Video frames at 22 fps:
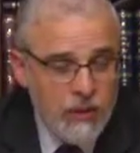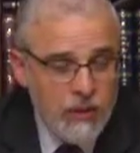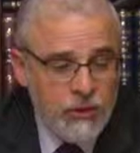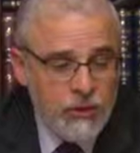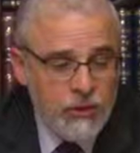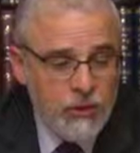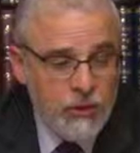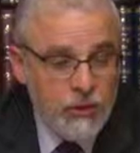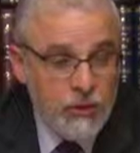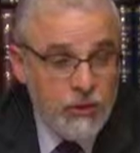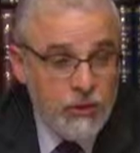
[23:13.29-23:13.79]

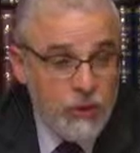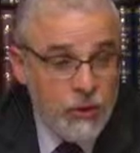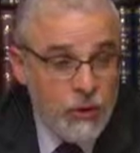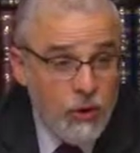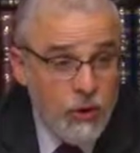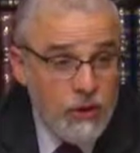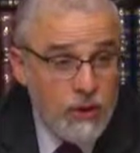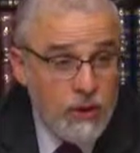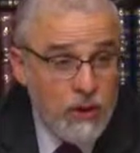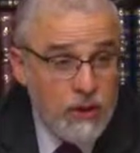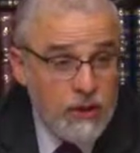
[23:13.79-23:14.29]
So Rav
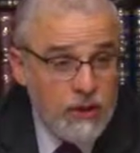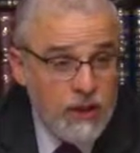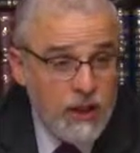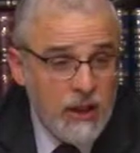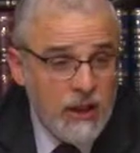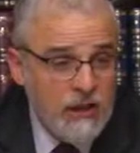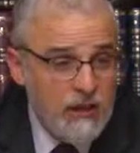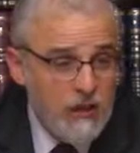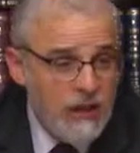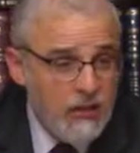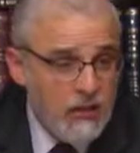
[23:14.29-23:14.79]
Kook
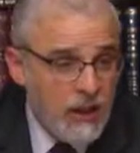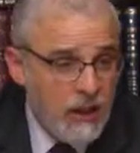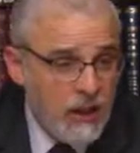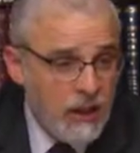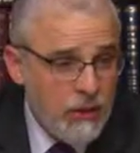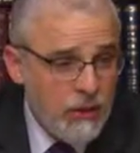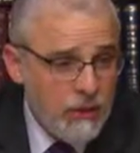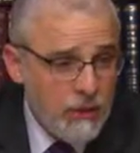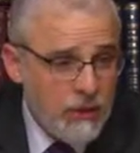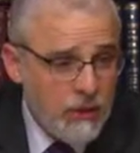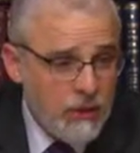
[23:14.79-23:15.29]
attends this
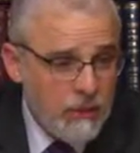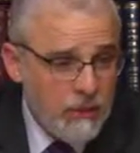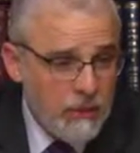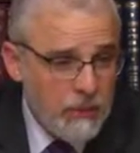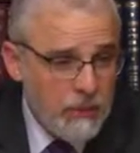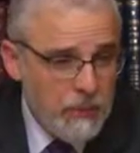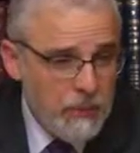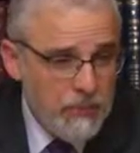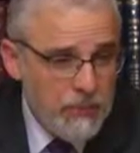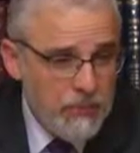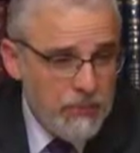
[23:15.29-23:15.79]
gathering.
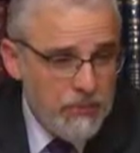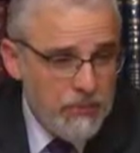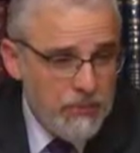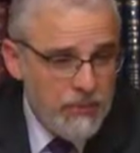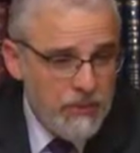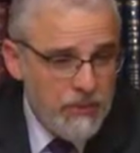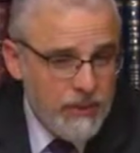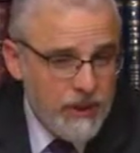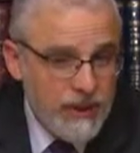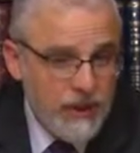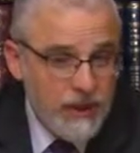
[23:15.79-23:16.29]

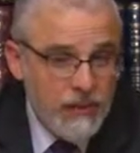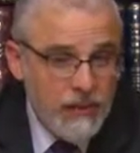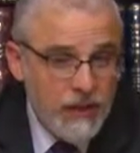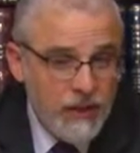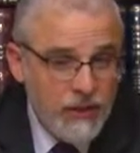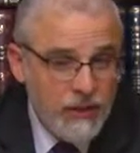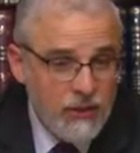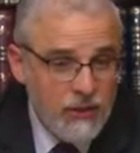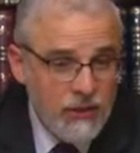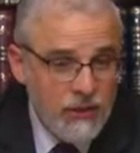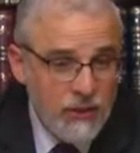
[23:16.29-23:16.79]
He
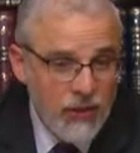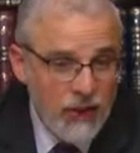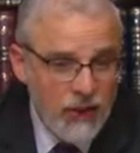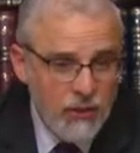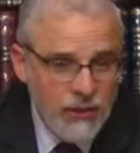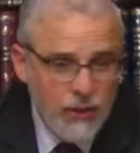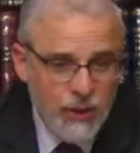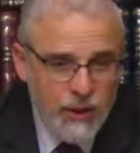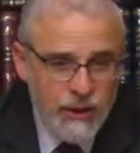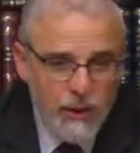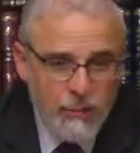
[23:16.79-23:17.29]
attends this
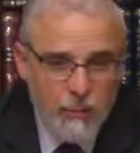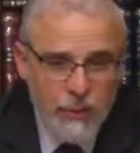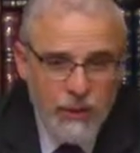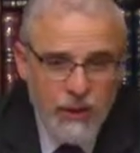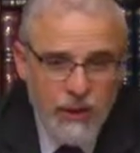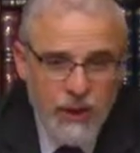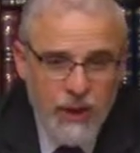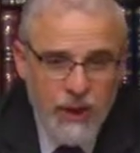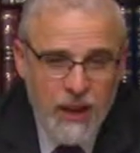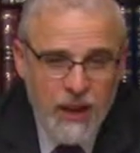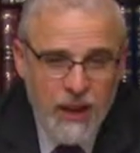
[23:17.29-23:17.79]
gathering.
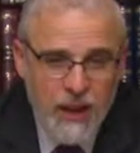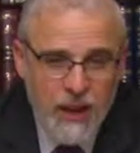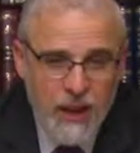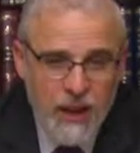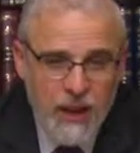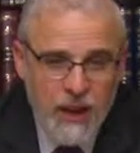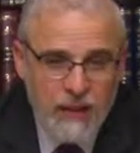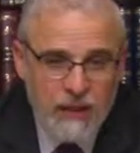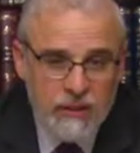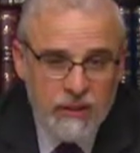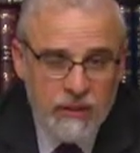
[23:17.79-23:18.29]

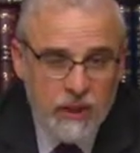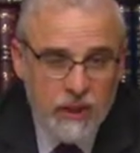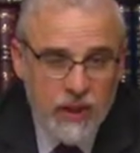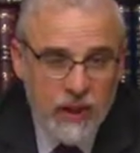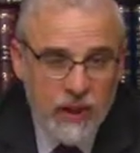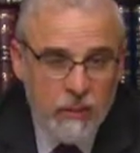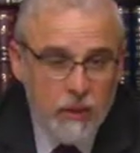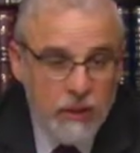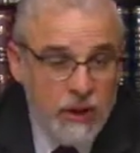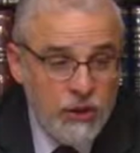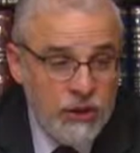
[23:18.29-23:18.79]
And
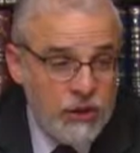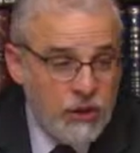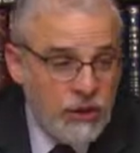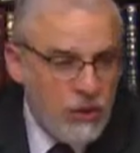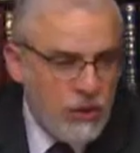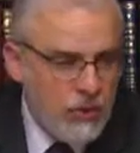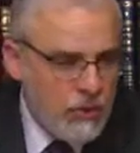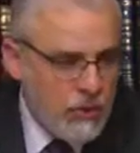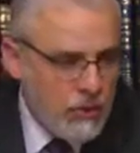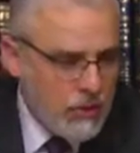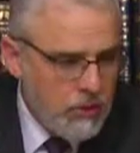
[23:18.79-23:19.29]
I want to
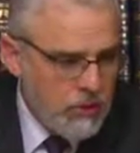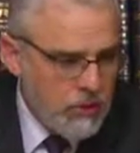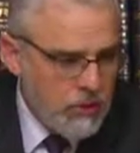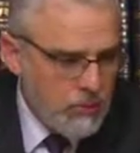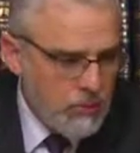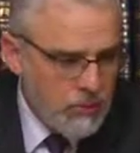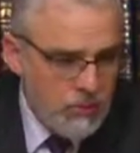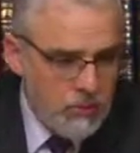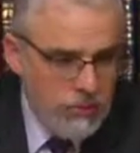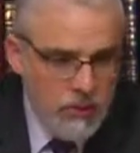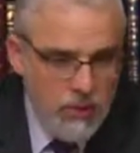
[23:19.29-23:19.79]
share with
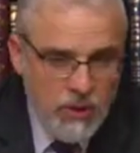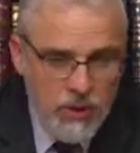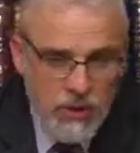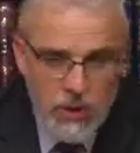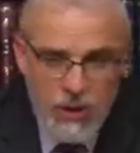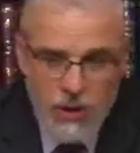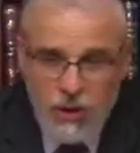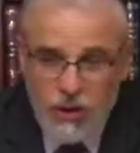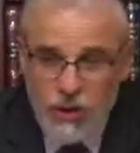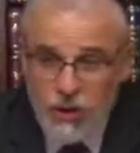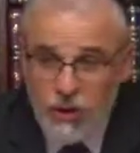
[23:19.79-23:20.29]
you
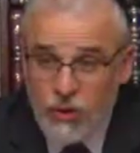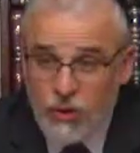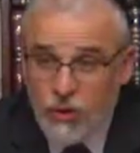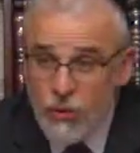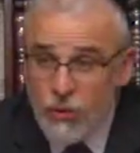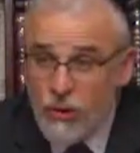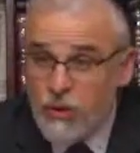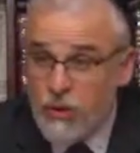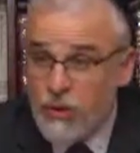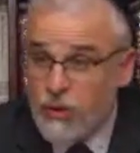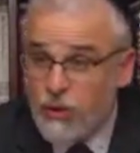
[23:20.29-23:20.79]

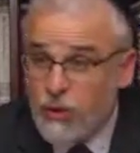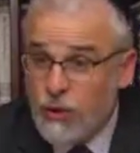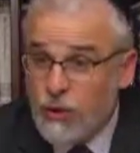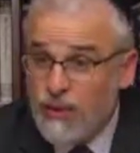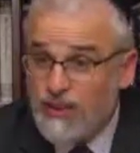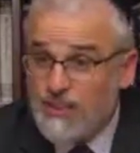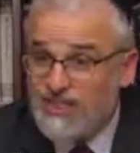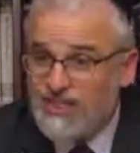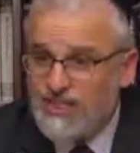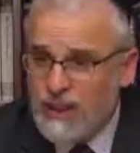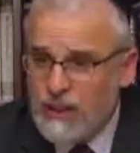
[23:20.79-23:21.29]
what Rav
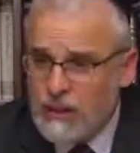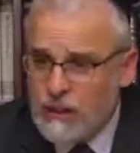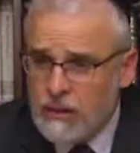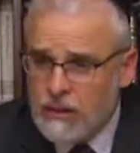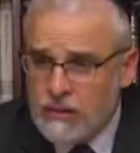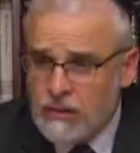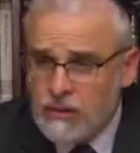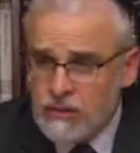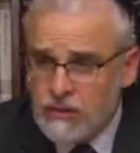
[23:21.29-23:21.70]
Kook said.